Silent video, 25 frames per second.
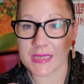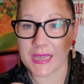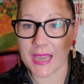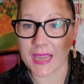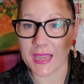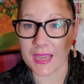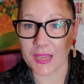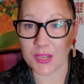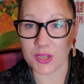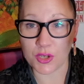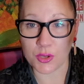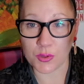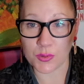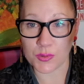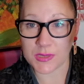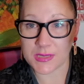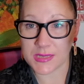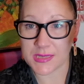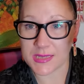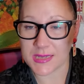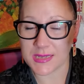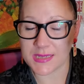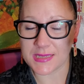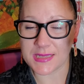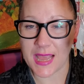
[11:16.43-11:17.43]
I can use
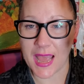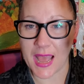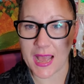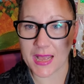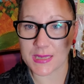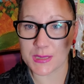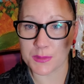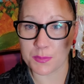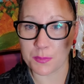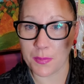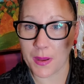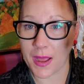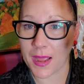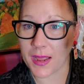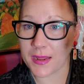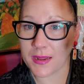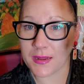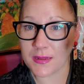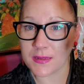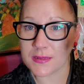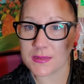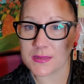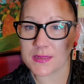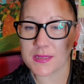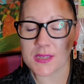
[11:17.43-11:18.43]
these as
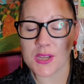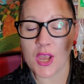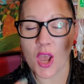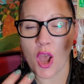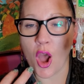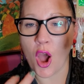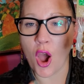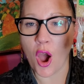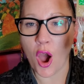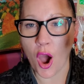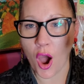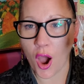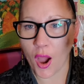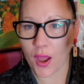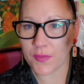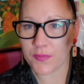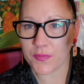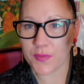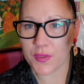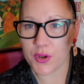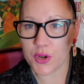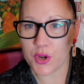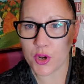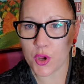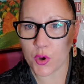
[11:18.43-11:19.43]
buttons on
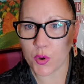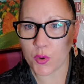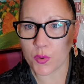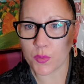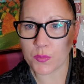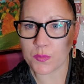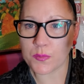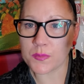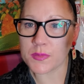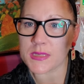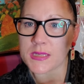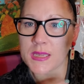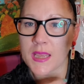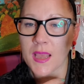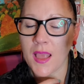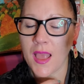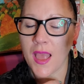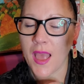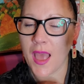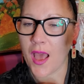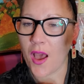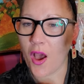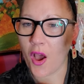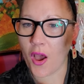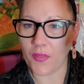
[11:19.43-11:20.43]
the gnomes
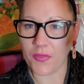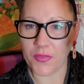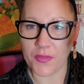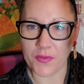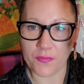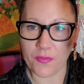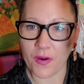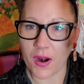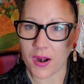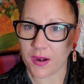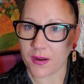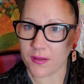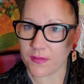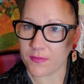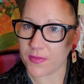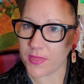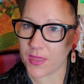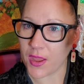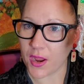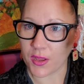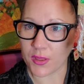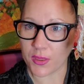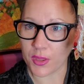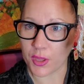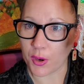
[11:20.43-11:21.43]
on the front of
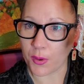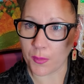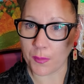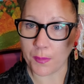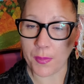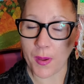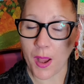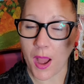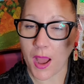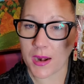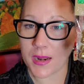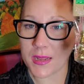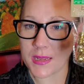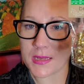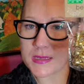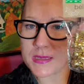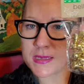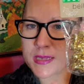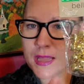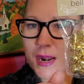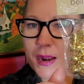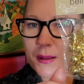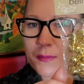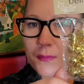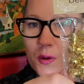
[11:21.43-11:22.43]
their little bodies
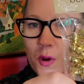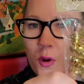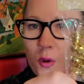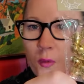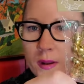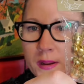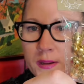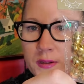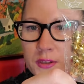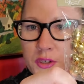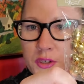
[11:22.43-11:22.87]
that I'm going